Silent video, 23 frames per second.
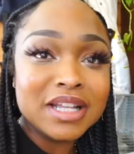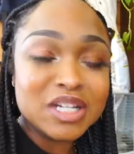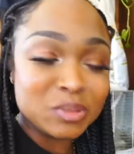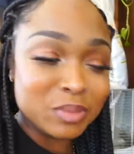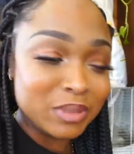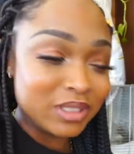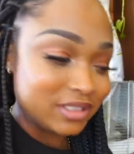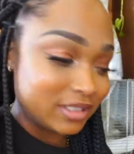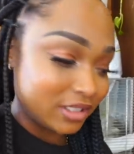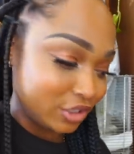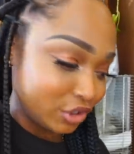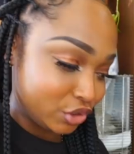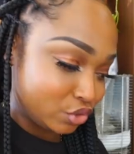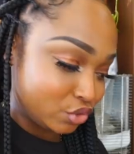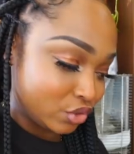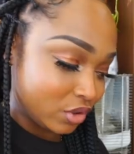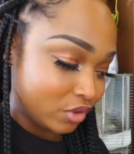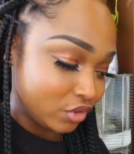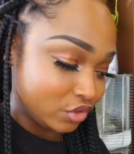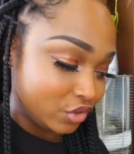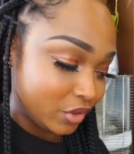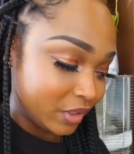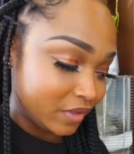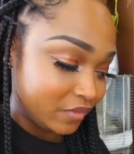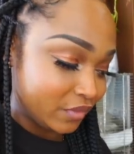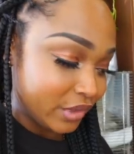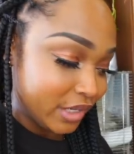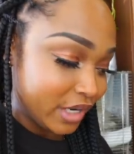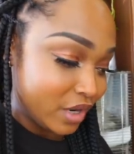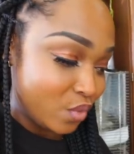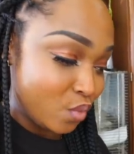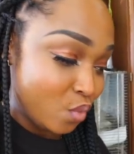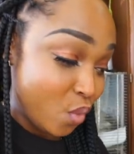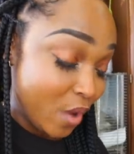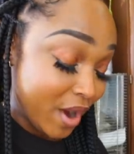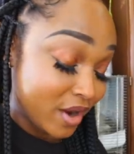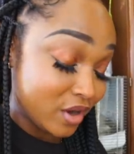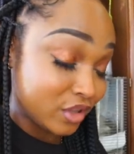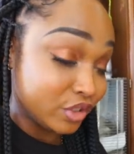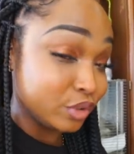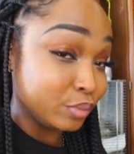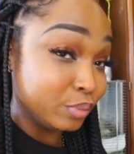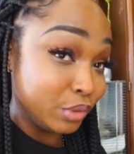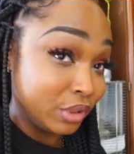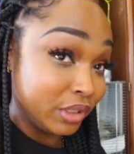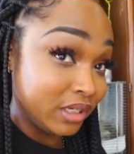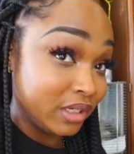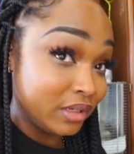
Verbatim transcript: It's been such a struggle trying to figure out where to put